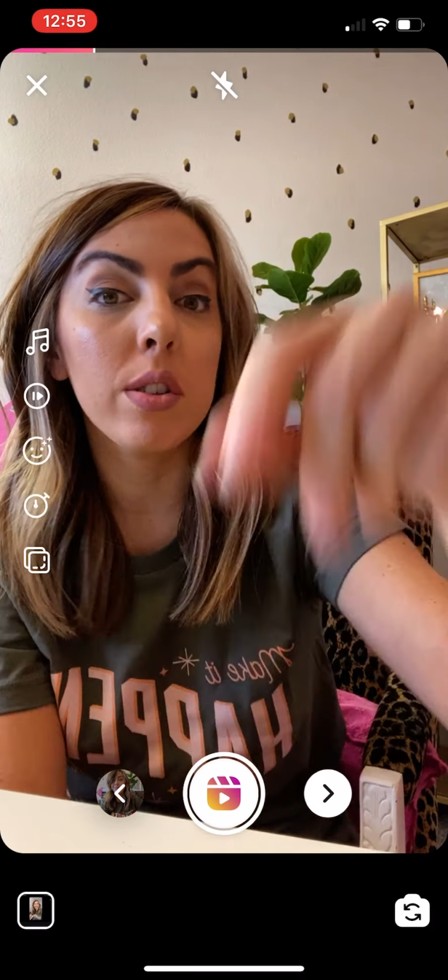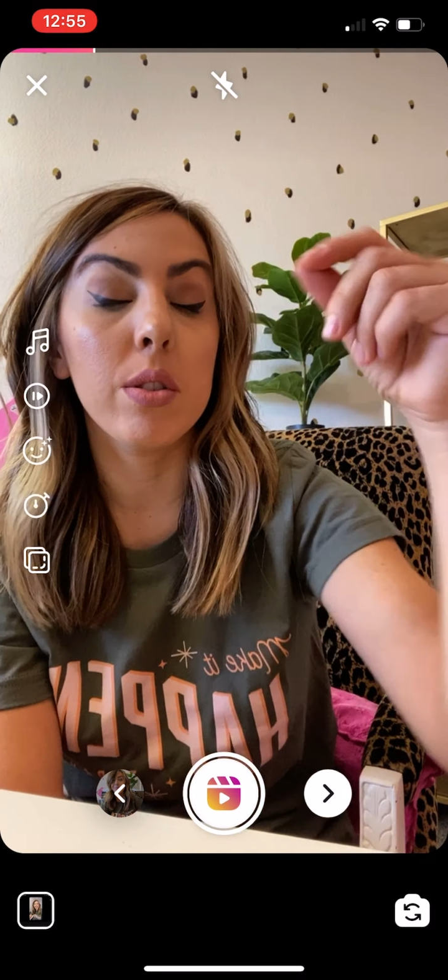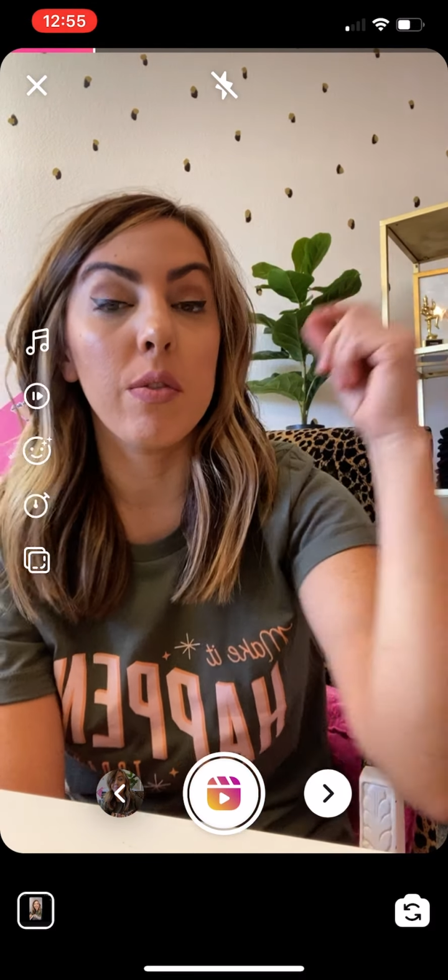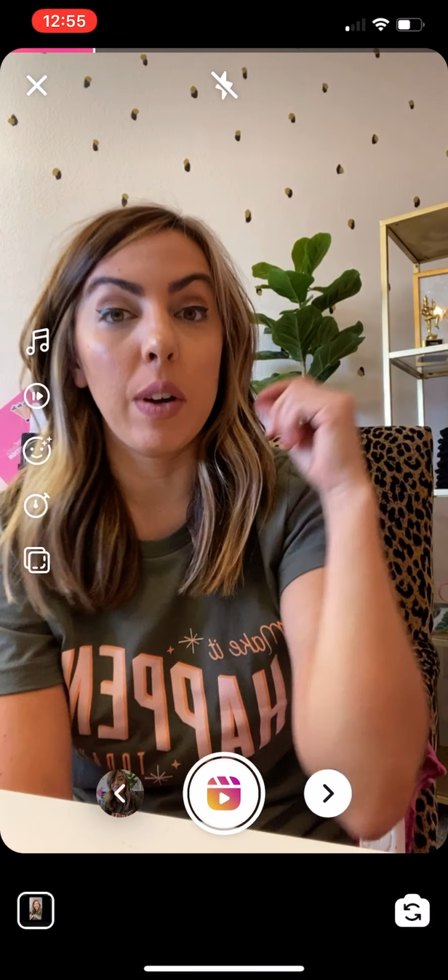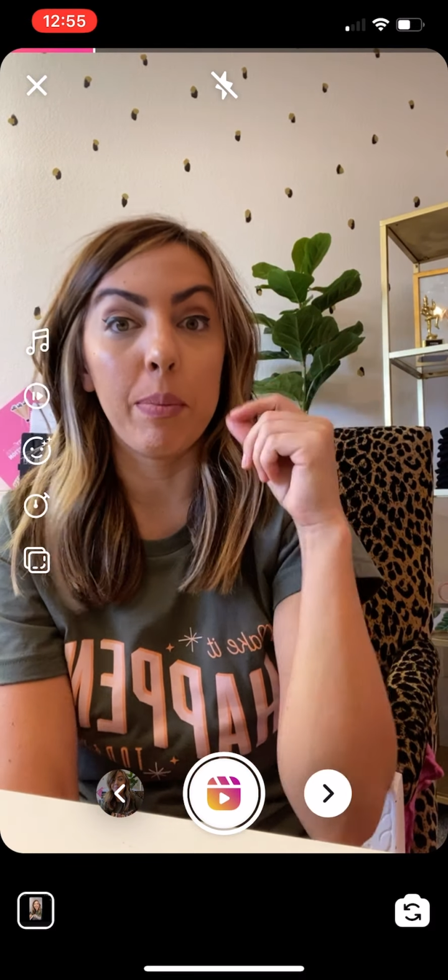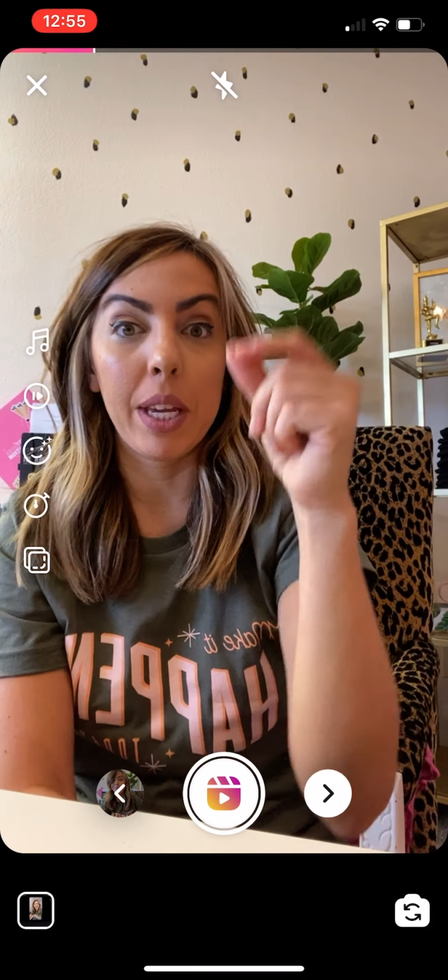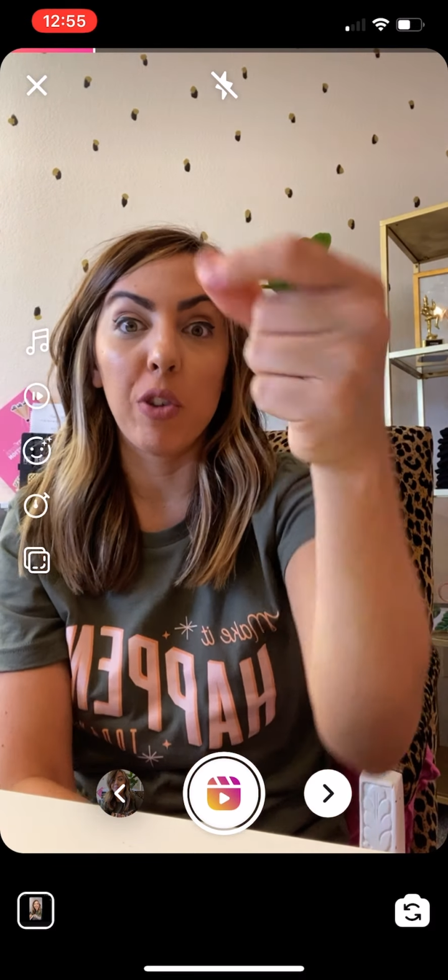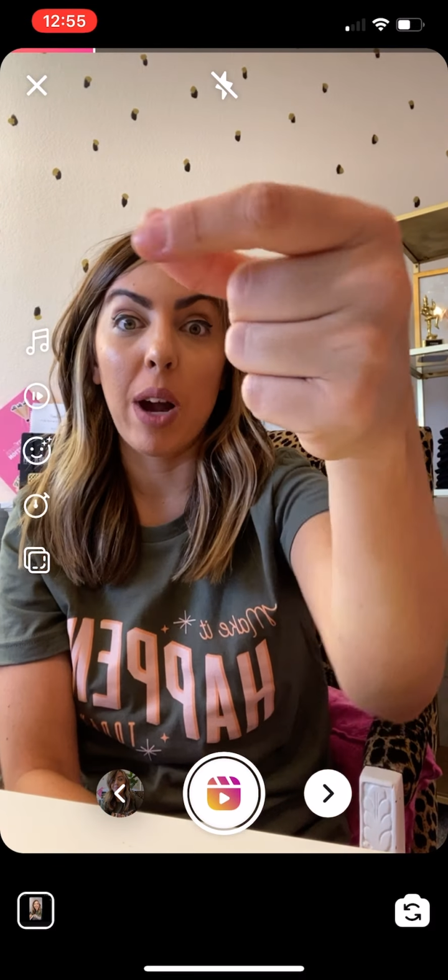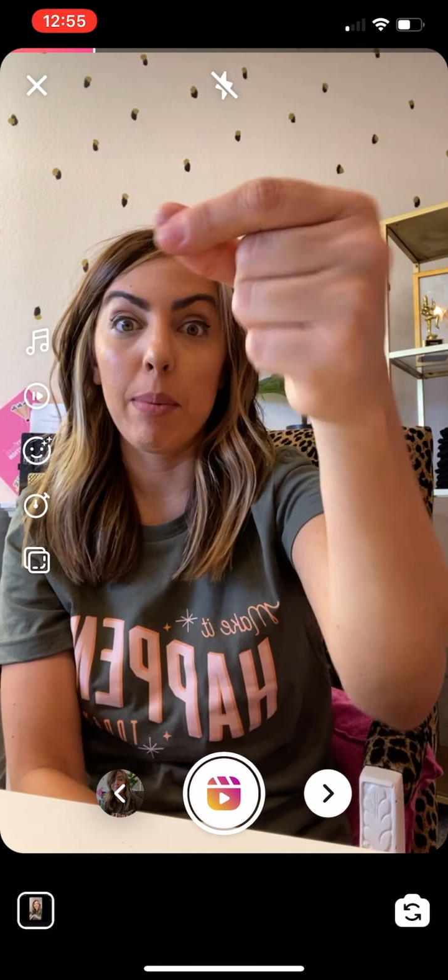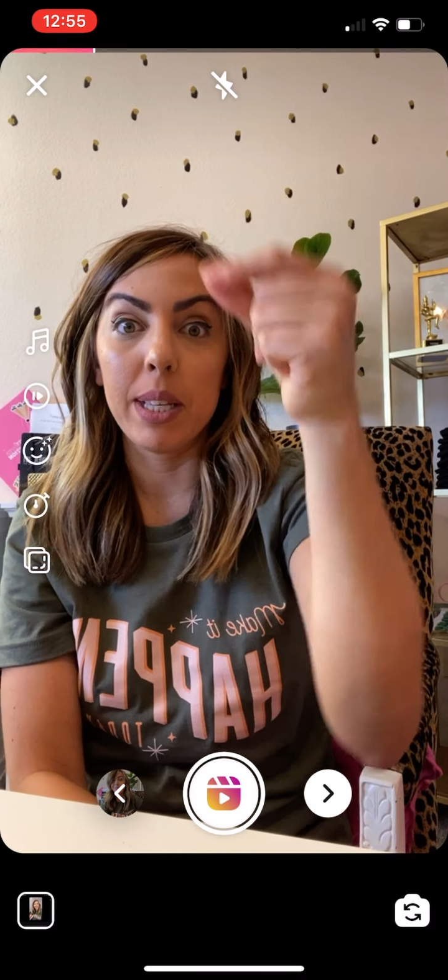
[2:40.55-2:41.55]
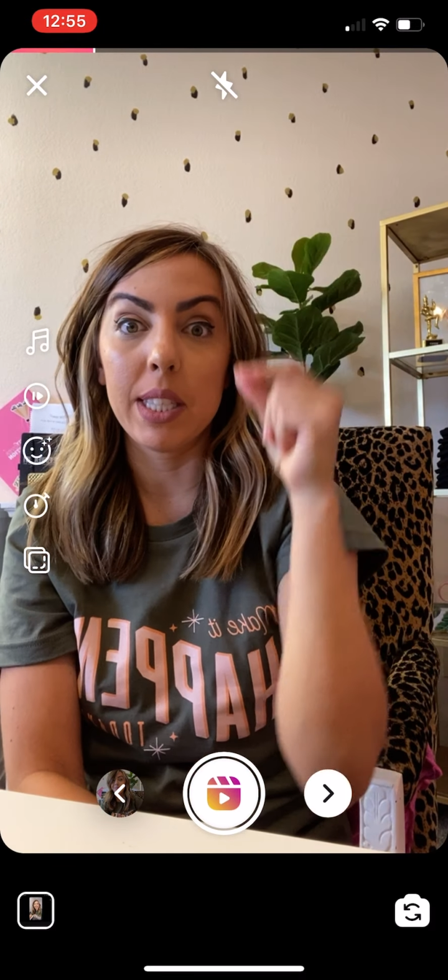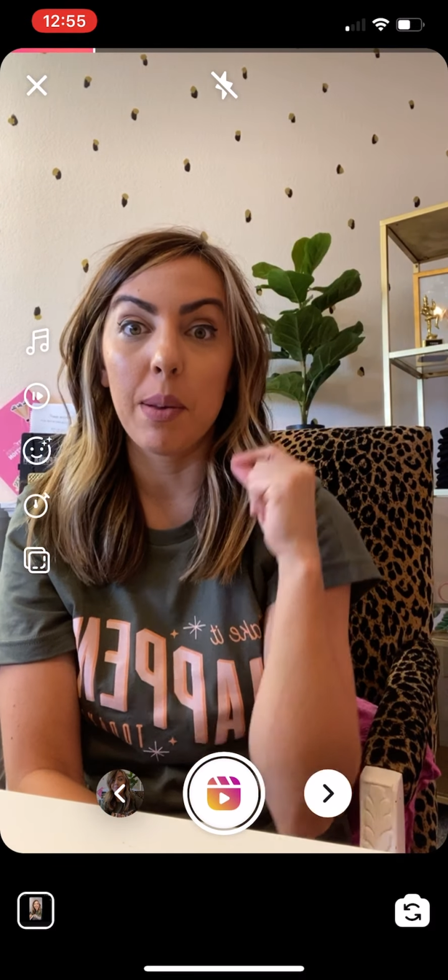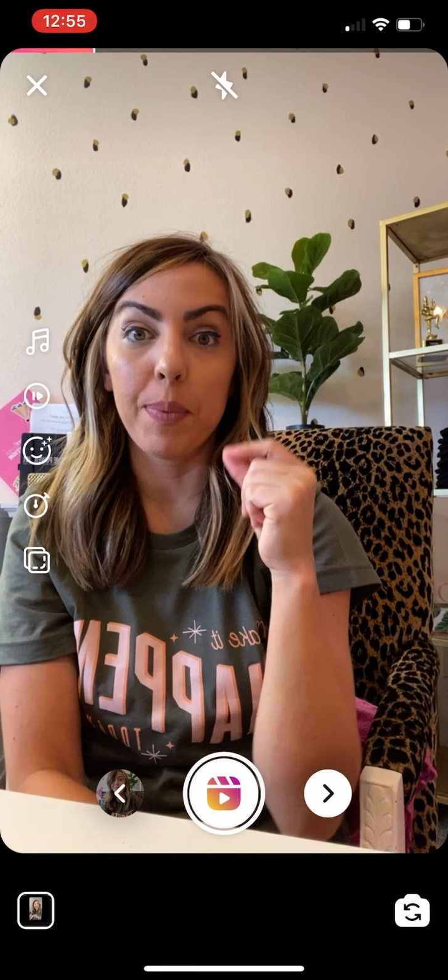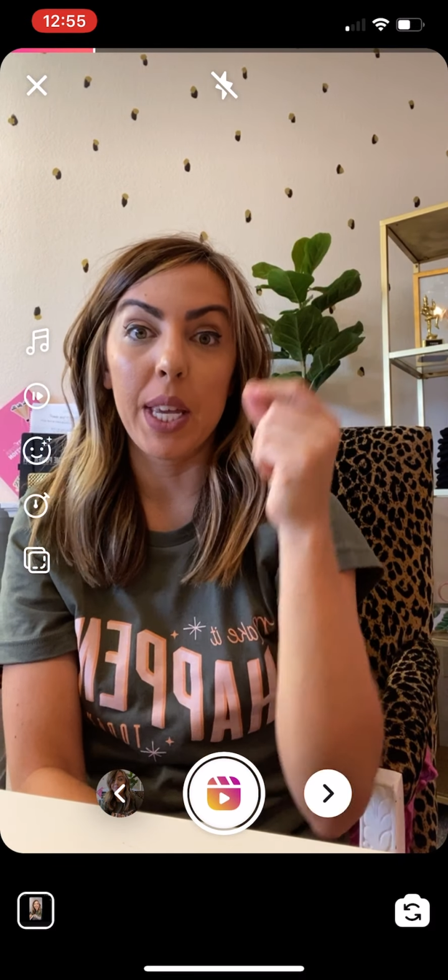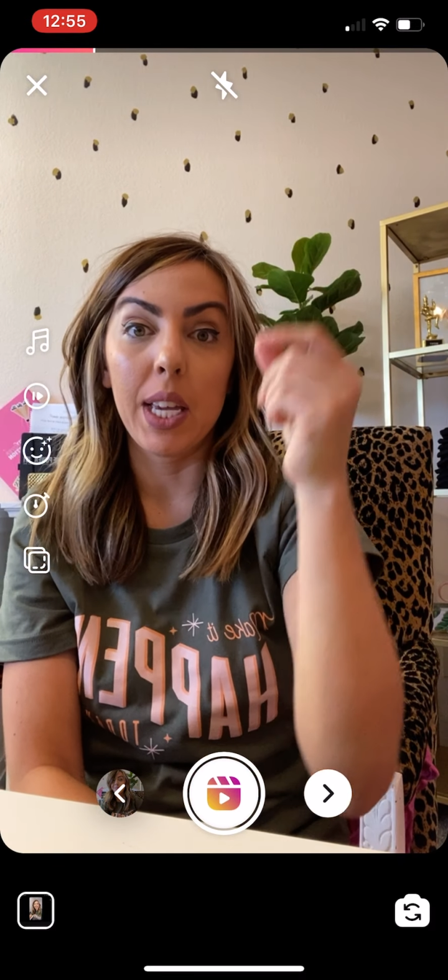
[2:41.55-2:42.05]
So if I'm like grabbing
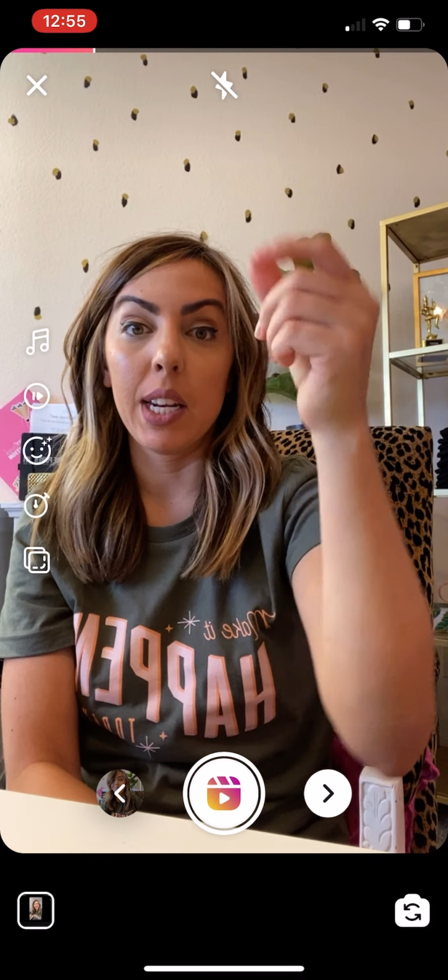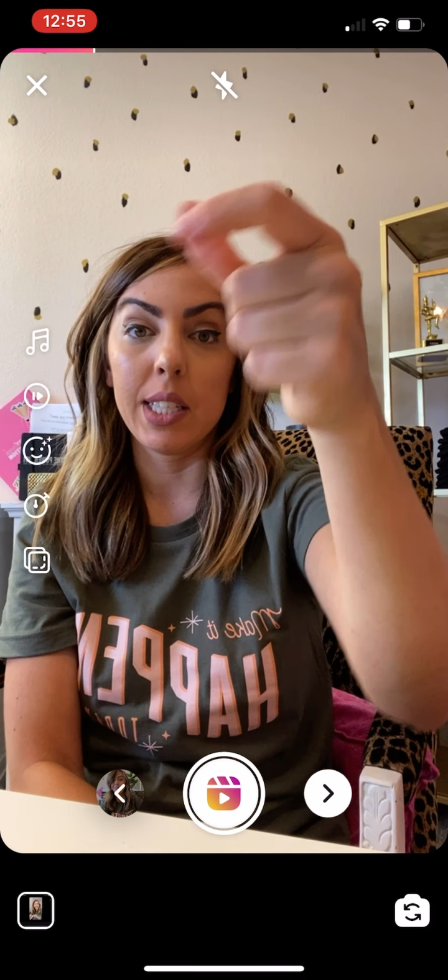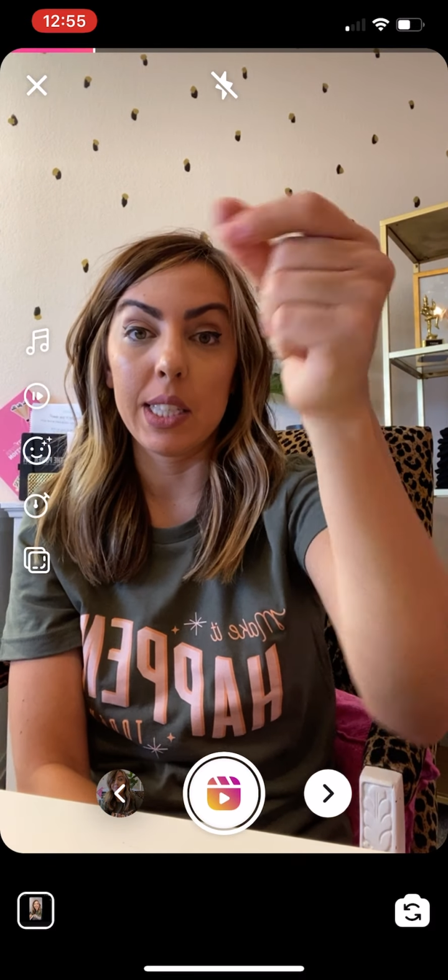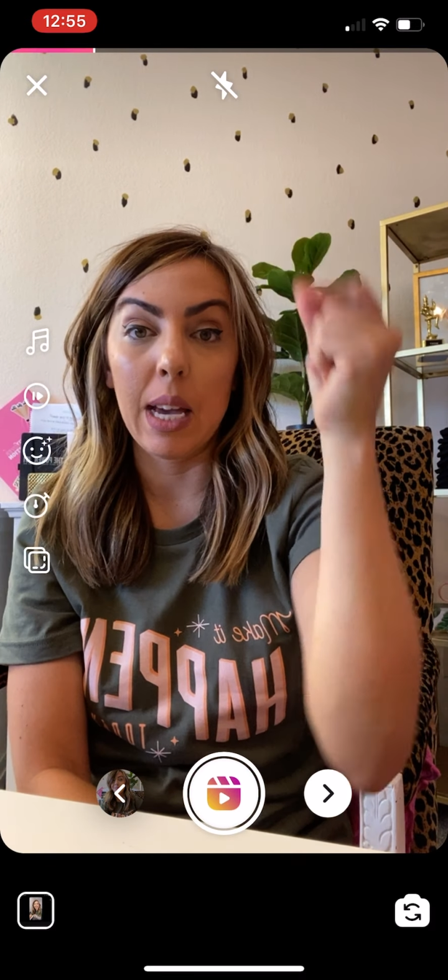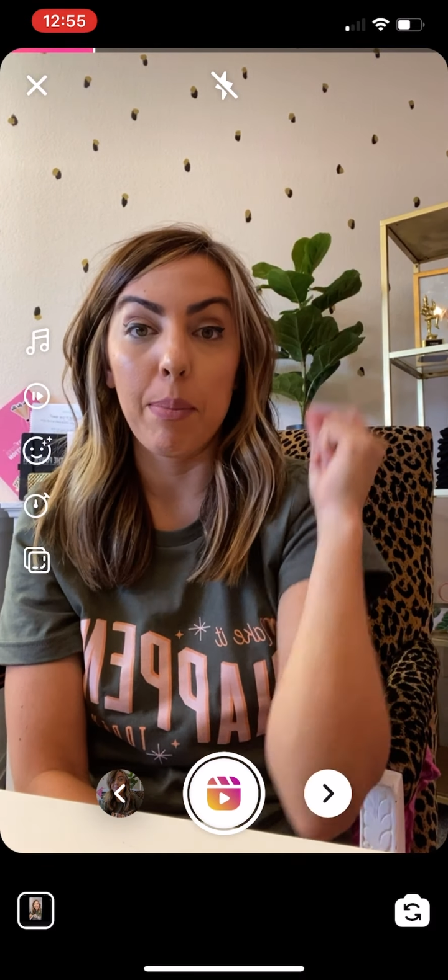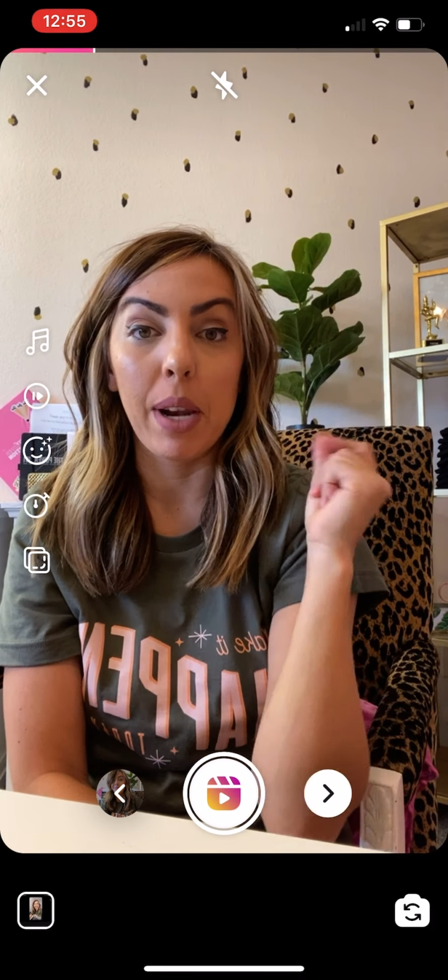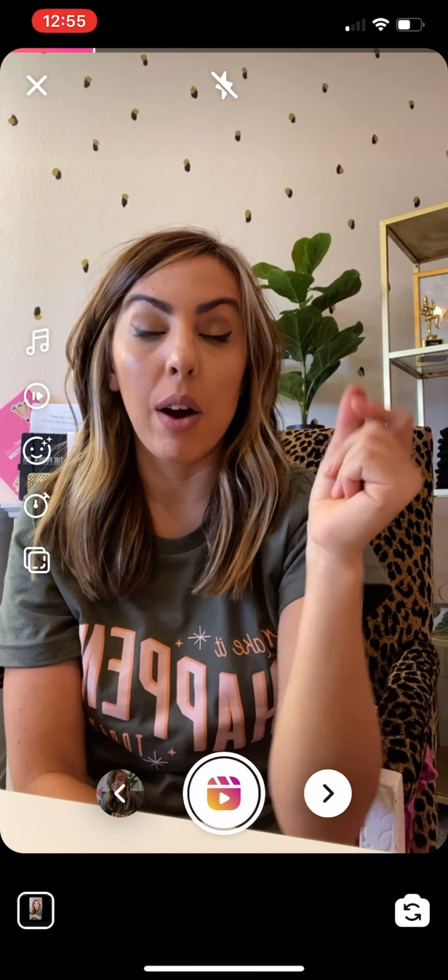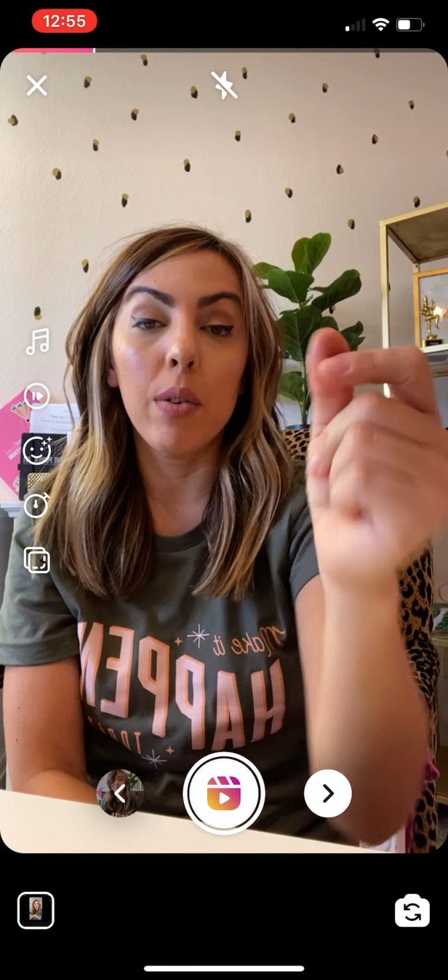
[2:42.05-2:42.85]
something and I snap it out,